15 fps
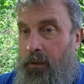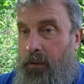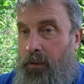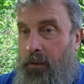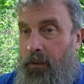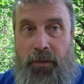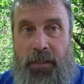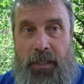
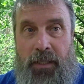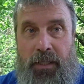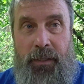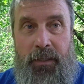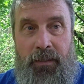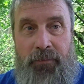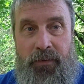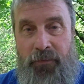Little key
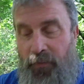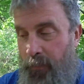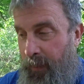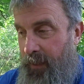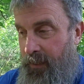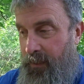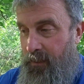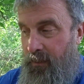bit of
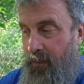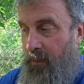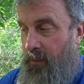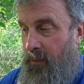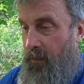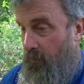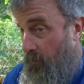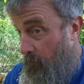information
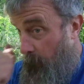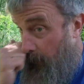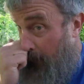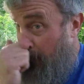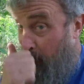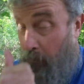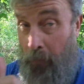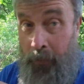when
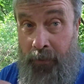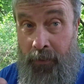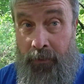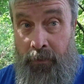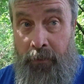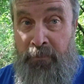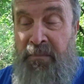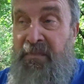you're out working
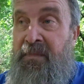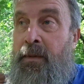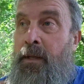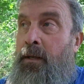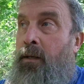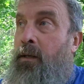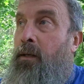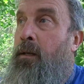
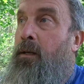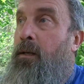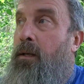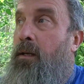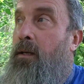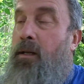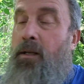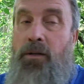
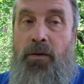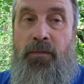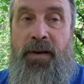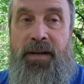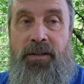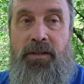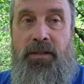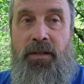and you
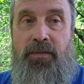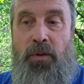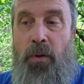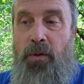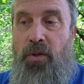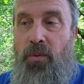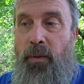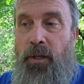find yourself
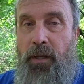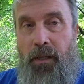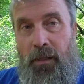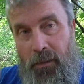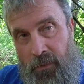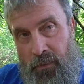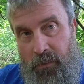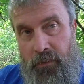starting to sweat.
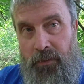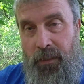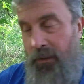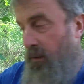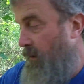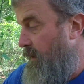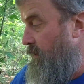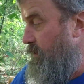Take
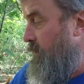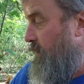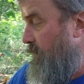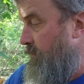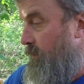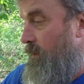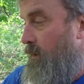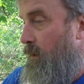your layers
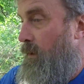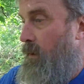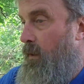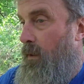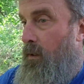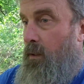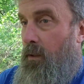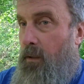off,
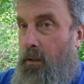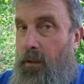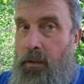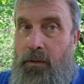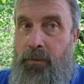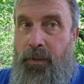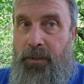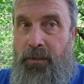
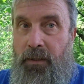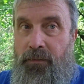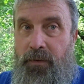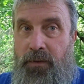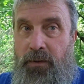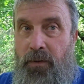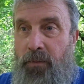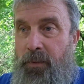especially if
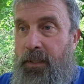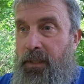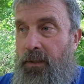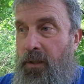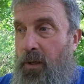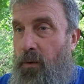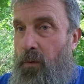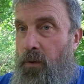it's going to be getting
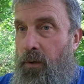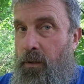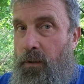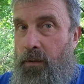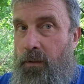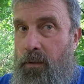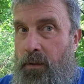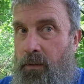colder,
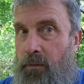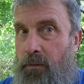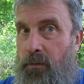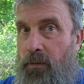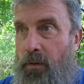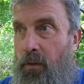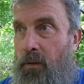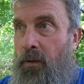
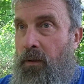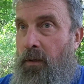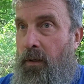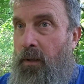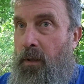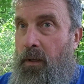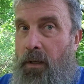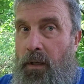because
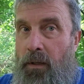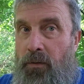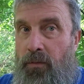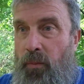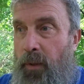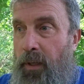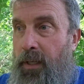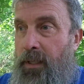
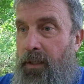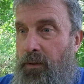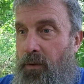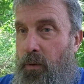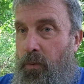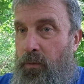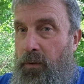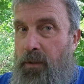sweating in
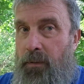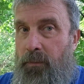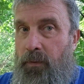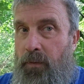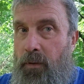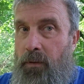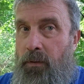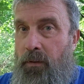cool
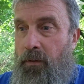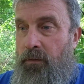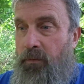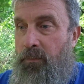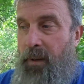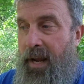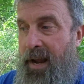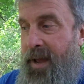temps is
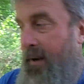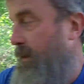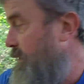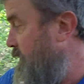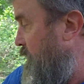bad.